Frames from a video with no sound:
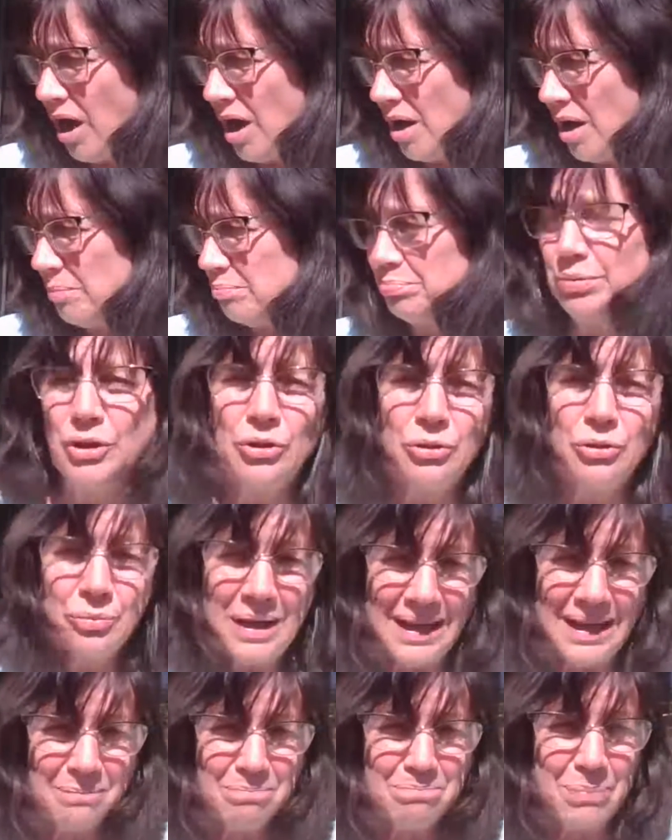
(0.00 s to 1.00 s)

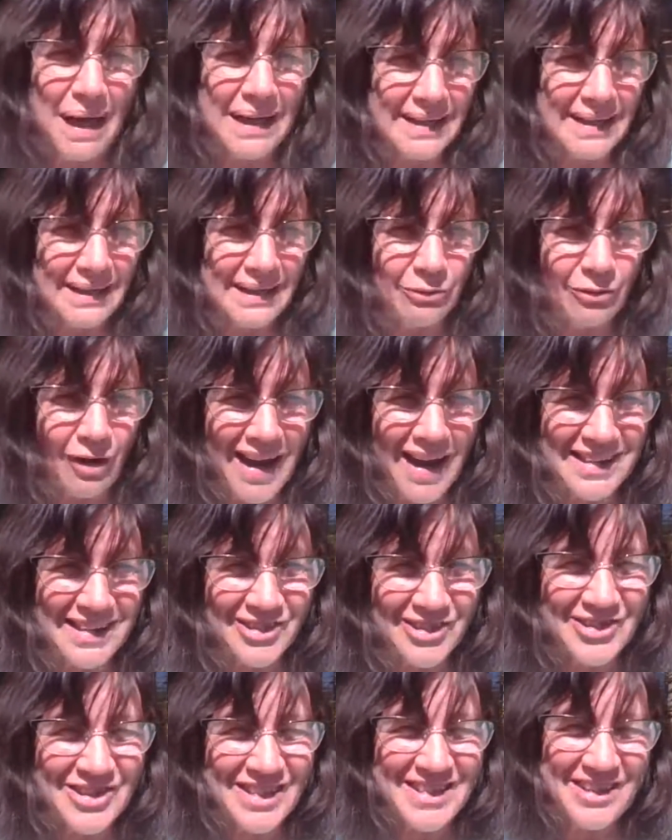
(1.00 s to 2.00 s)
blooming, budding
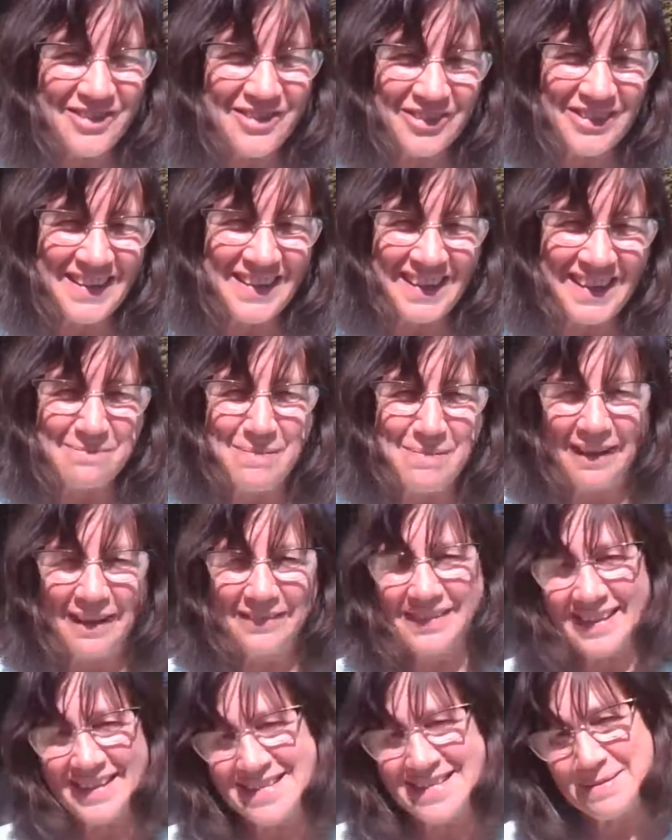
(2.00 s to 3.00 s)
writers don't think
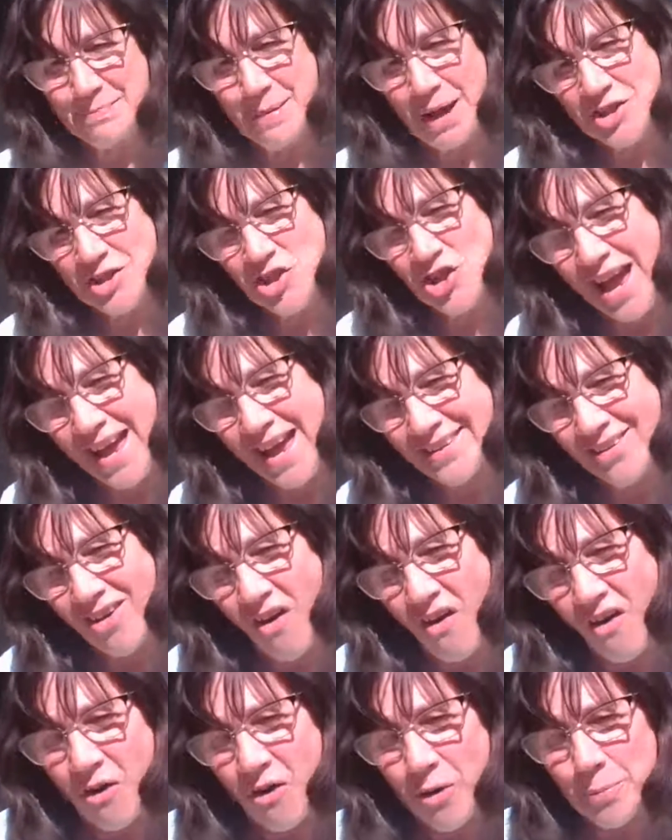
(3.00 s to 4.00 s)
about this much at
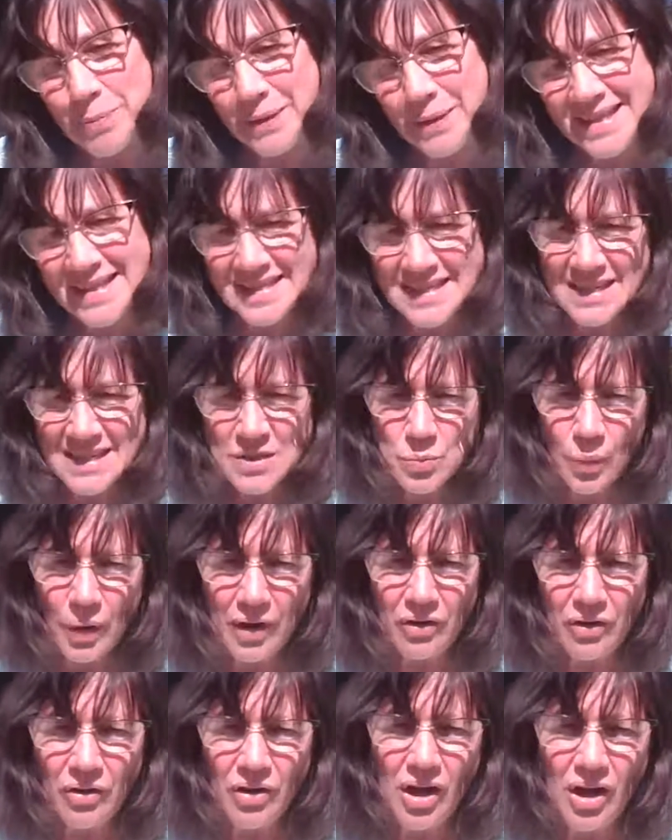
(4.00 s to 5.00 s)
all. But this is
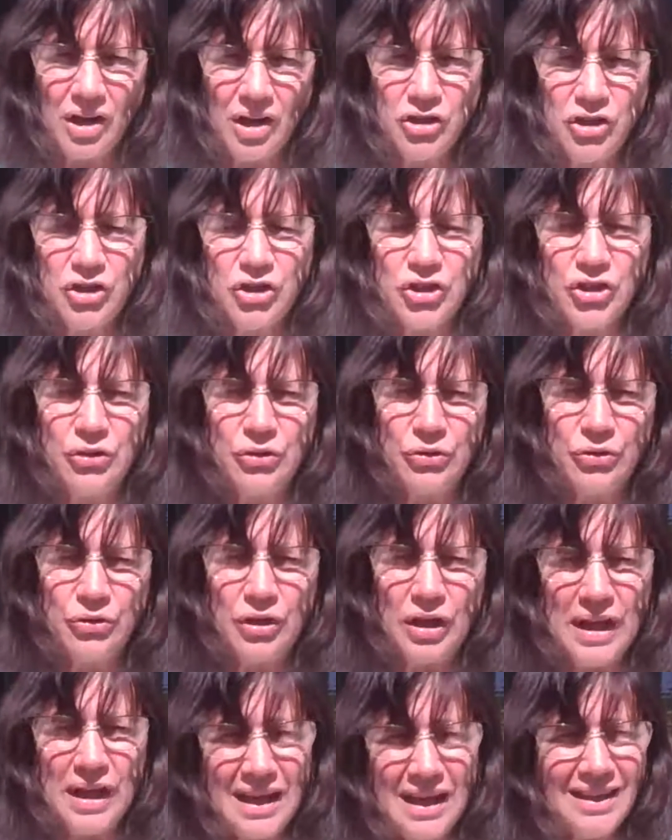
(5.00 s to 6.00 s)
where you,
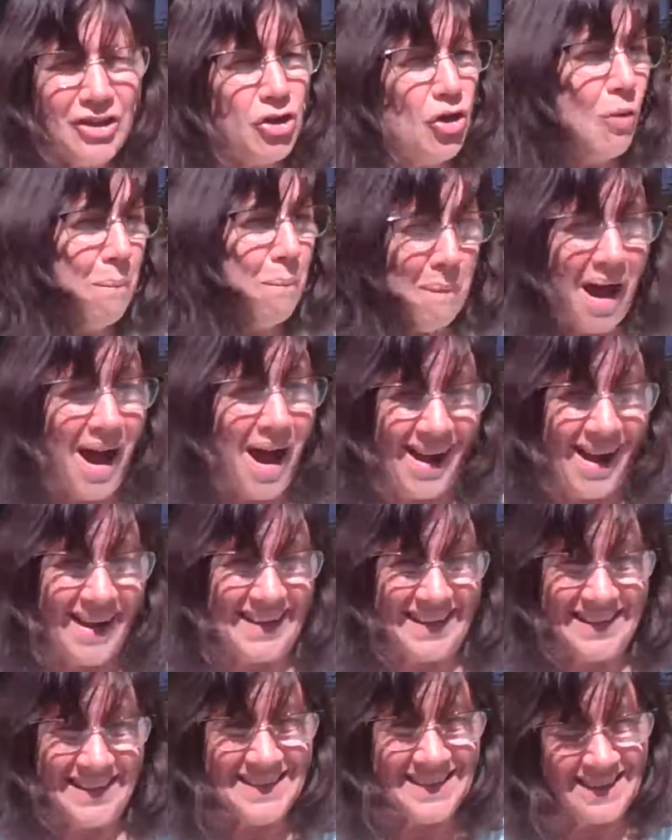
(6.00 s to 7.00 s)
in your
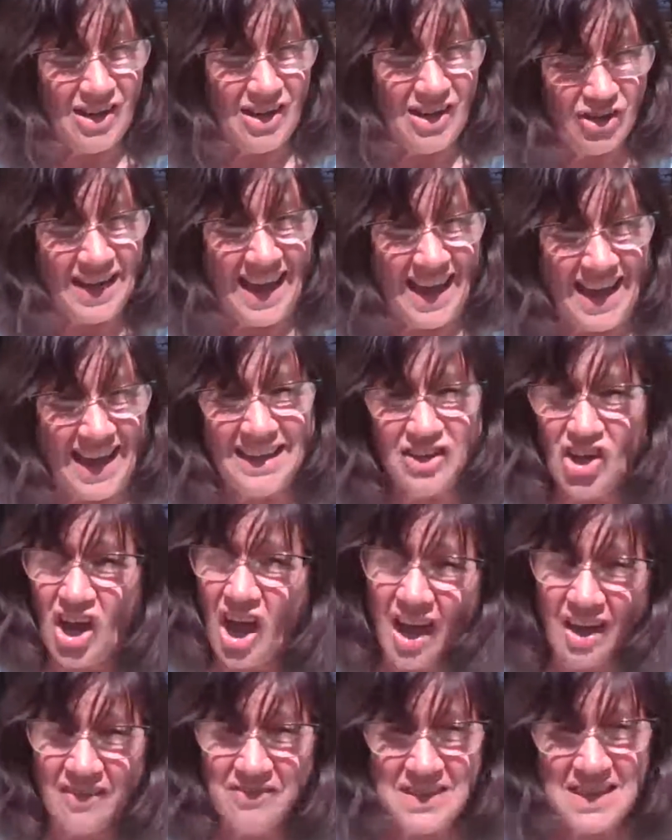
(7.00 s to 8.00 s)
mind, okay, you
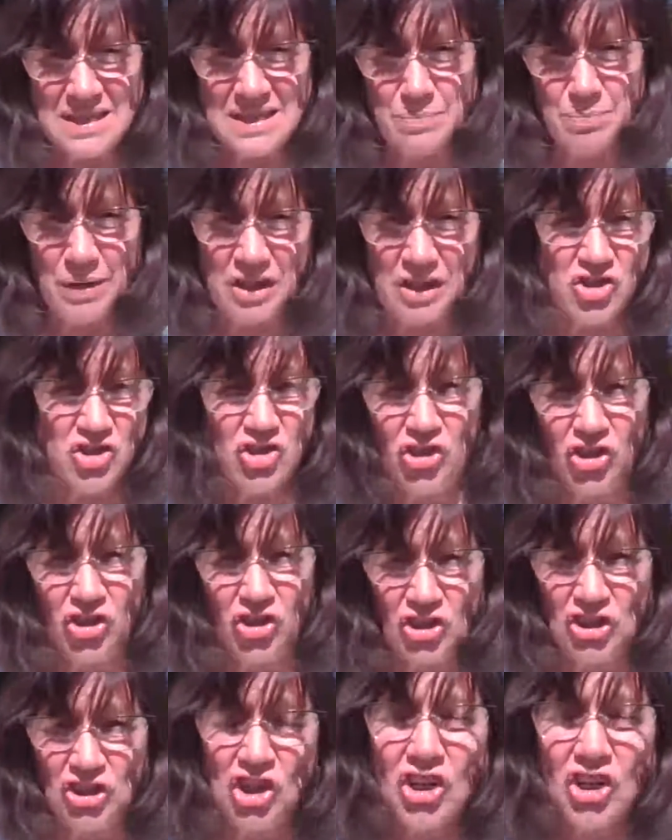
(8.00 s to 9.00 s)
have this picture,
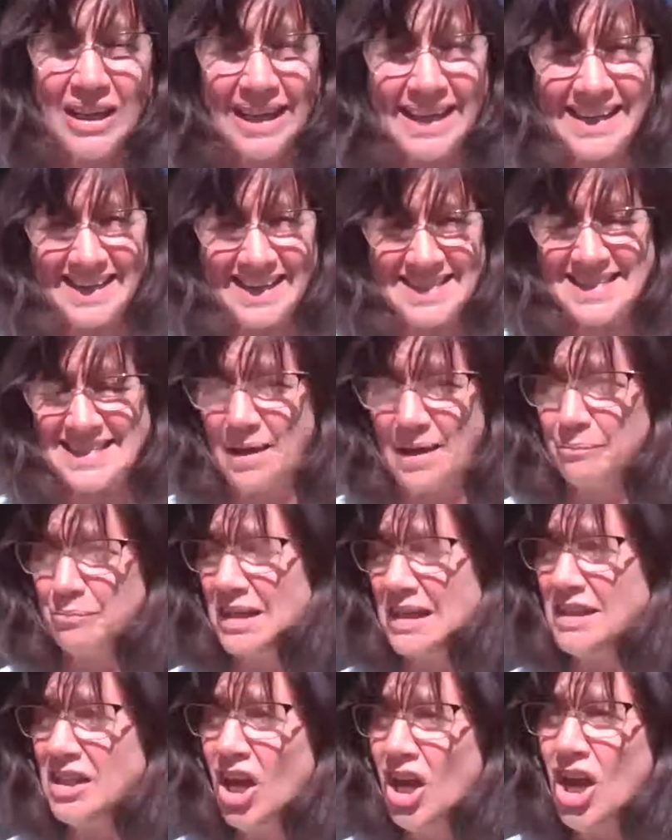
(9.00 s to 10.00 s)
you're looking at
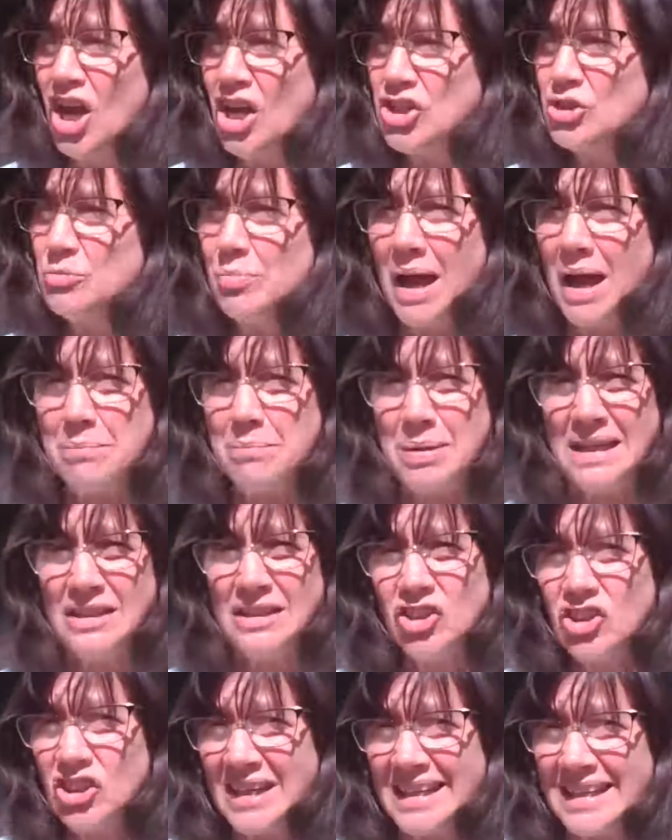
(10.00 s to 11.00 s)
something. You might
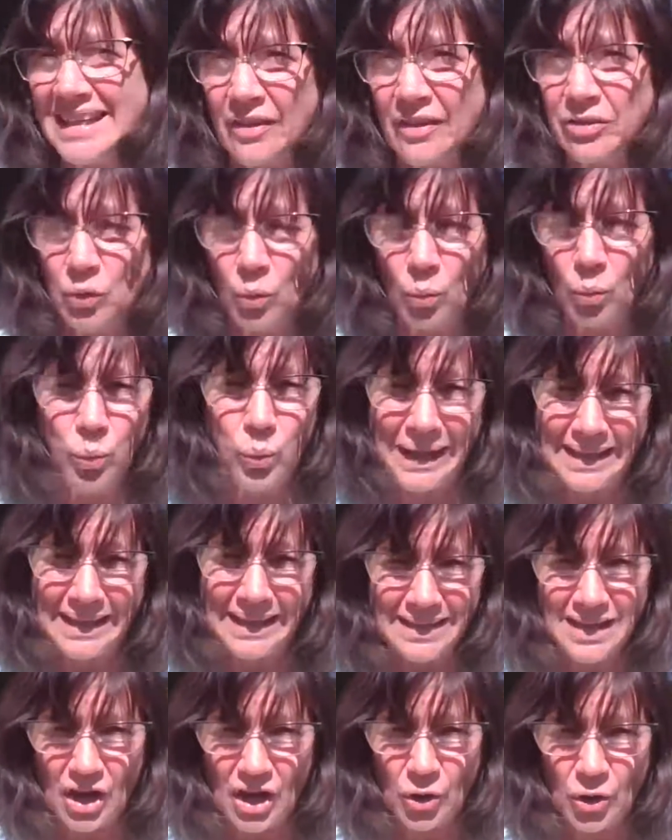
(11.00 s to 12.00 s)
be looking out the
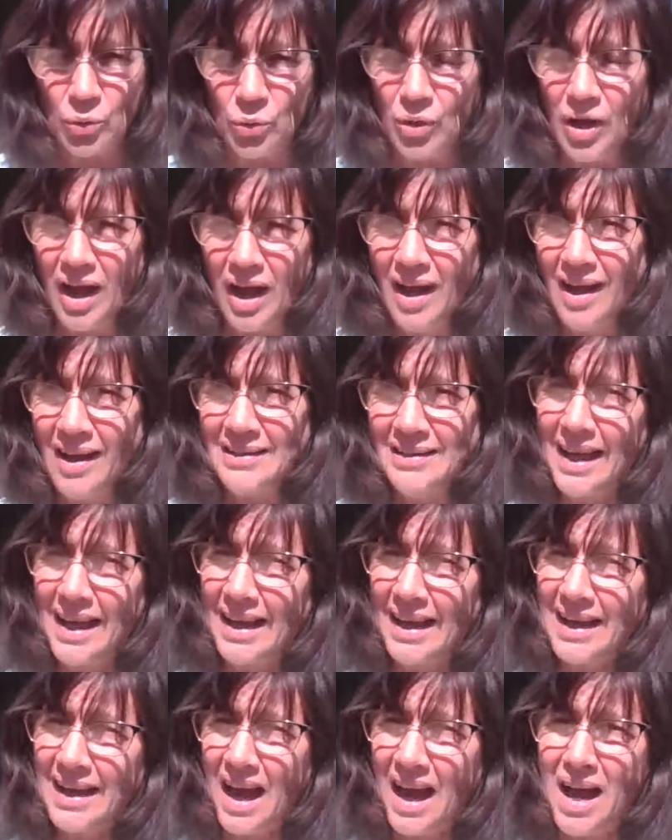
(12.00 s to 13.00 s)
window,
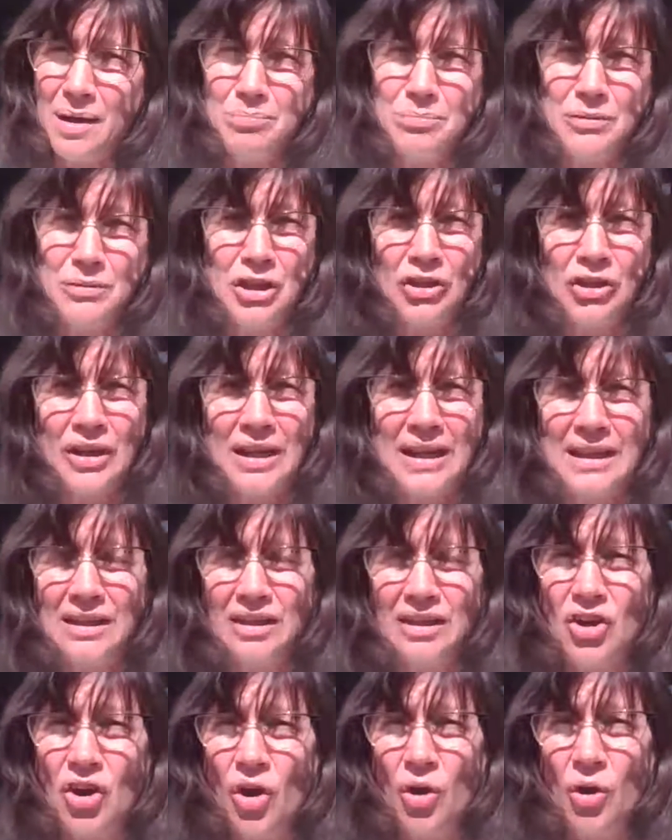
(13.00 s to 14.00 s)
like I'm
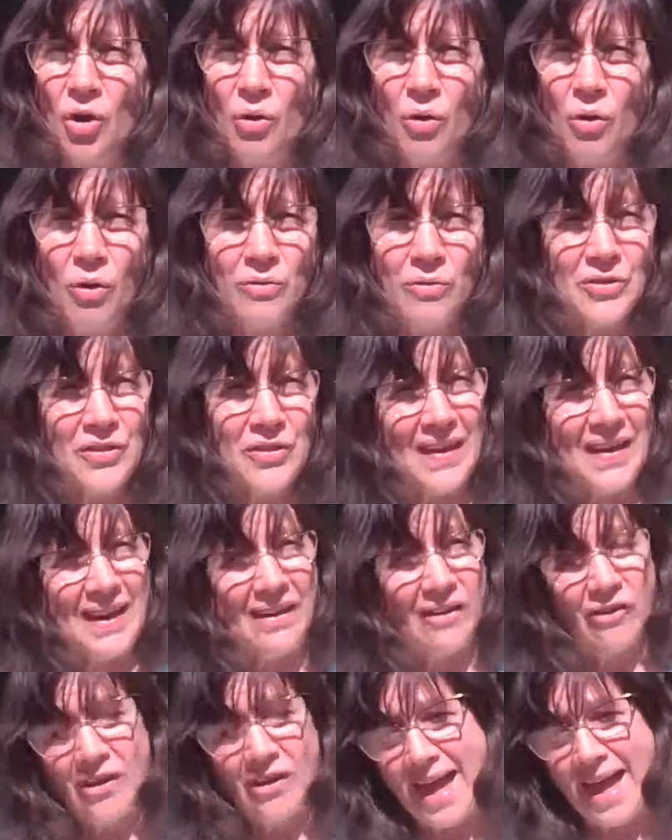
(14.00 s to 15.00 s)
looking over
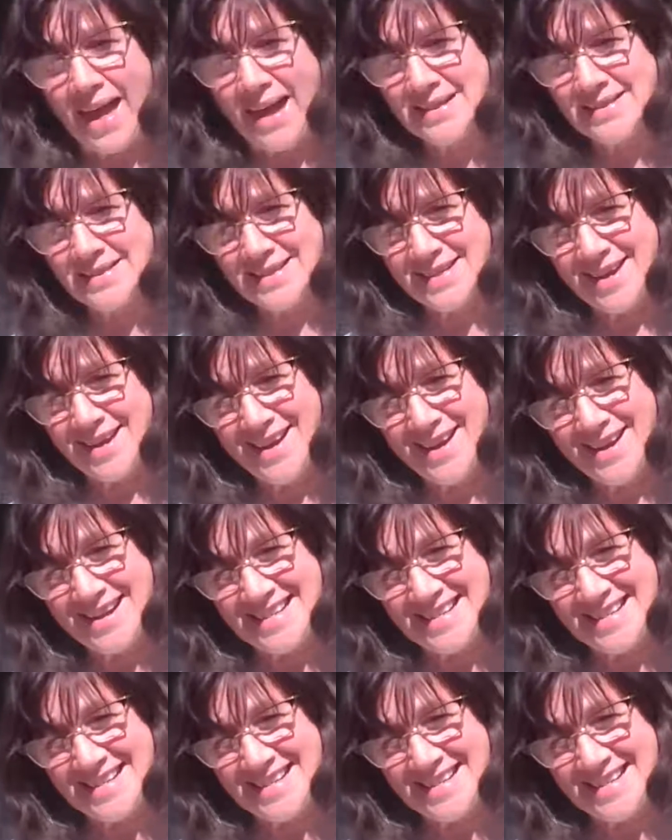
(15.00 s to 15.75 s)
there at